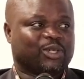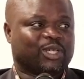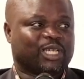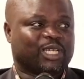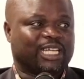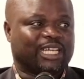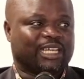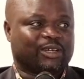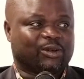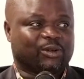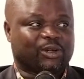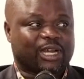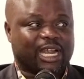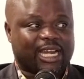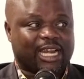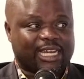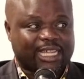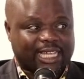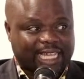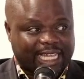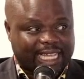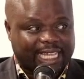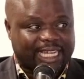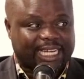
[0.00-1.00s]
a rural
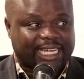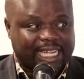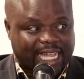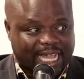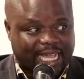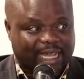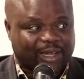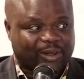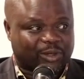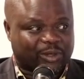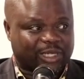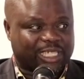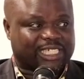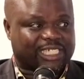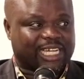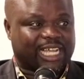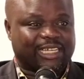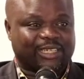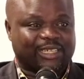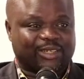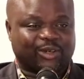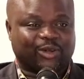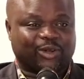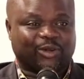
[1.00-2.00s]
area, which I
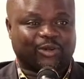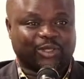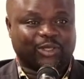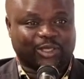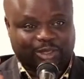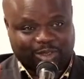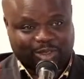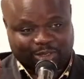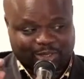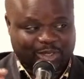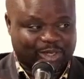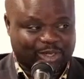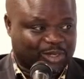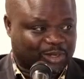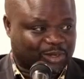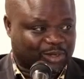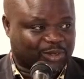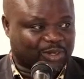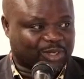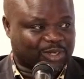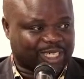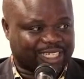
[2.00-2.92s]
know, which you don't know,